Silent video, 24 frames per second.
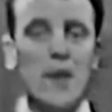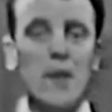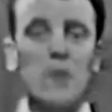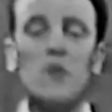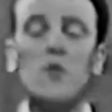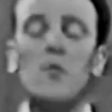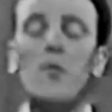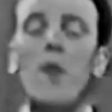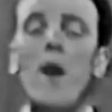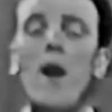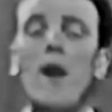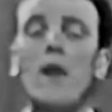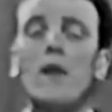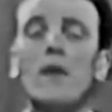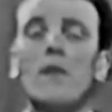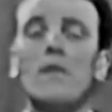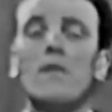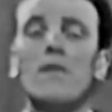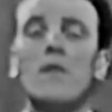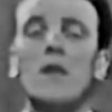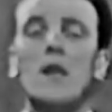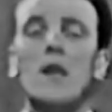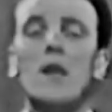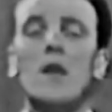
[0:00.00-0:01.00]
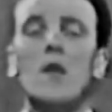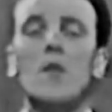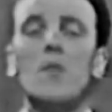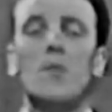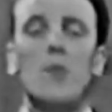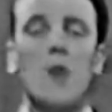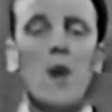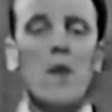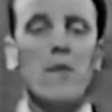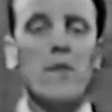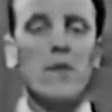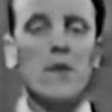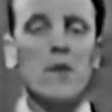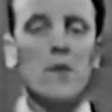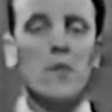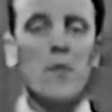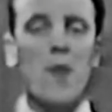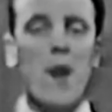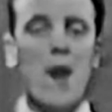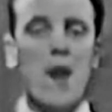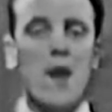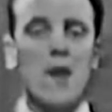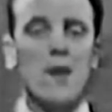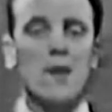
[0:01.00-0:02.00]
It was part of The Prophet
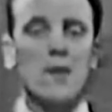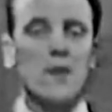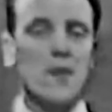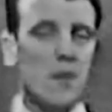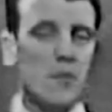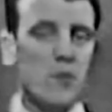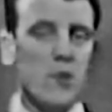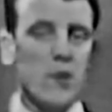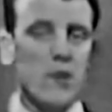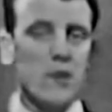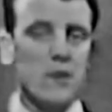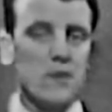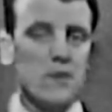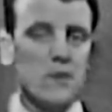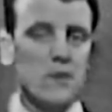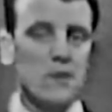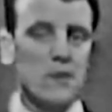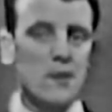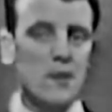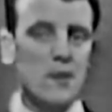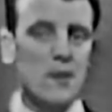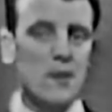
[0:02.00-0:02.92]
by Gibran.